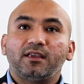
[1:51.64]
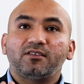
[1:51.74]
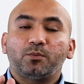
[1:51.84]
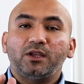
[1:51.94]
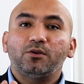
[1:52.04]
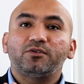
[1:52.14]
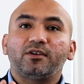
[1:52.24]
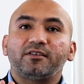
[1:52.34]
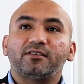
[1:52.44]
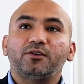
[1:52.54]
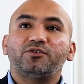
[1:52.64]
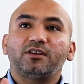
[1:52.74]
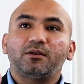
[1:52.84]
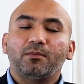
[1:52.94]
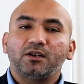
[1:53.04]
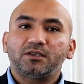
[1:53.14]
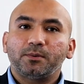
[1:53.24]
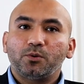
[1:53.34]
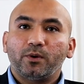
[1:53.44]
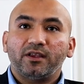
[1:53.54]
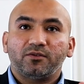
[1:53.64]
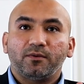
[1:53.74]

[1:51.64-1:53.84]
is we use our solution in multiple ways.